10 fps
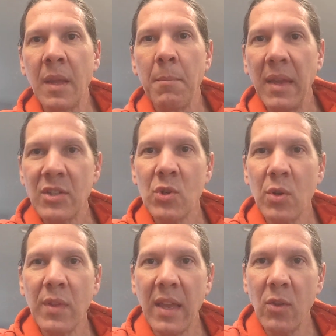make
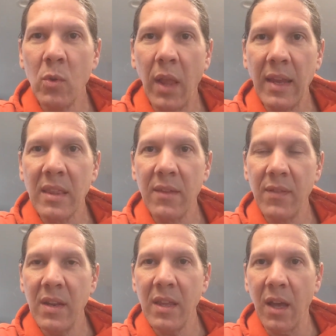sure that you like the
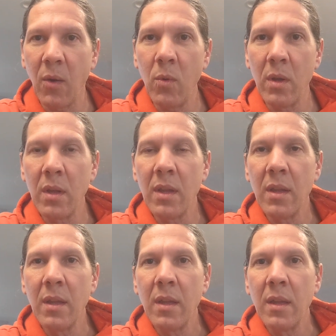video,
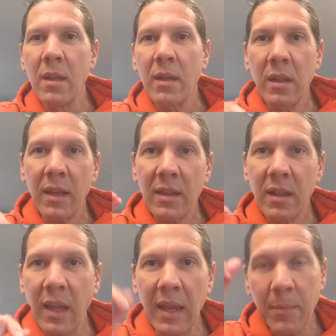click the
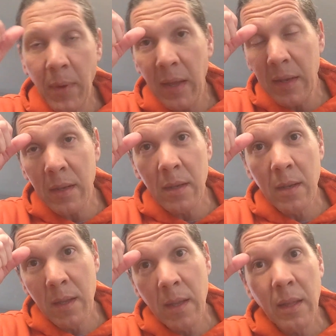like button,
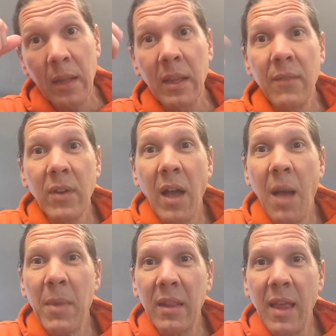leave a
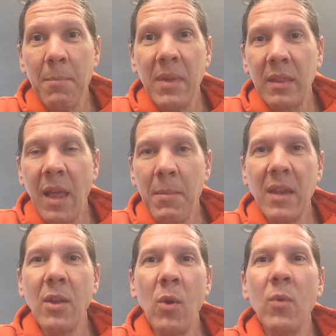comment, let
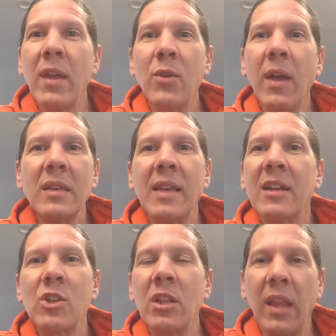me know that you guys
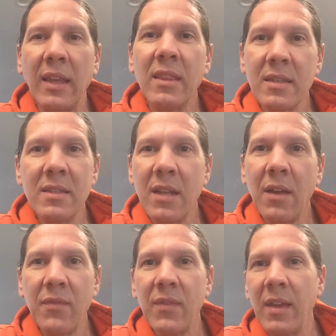actually like this
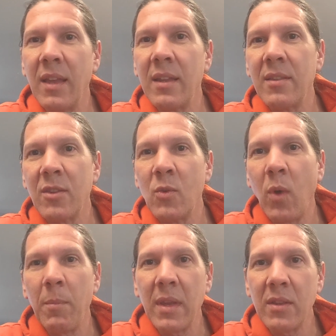stuff and you
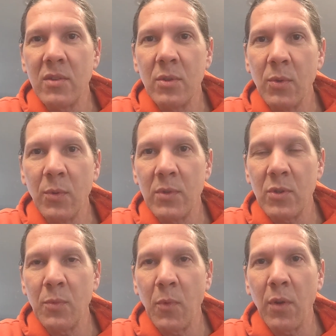want me to
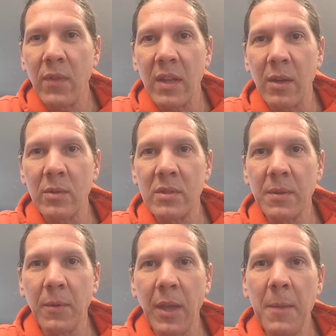do more videos.
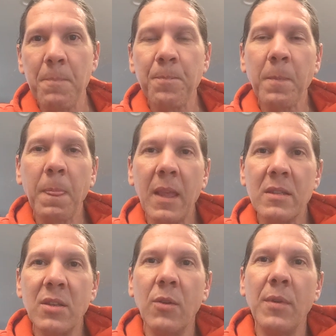Okay,
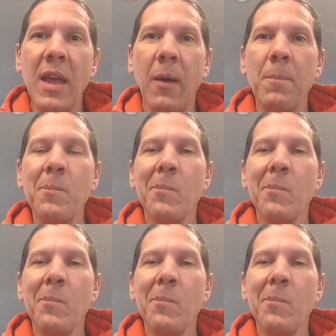so now,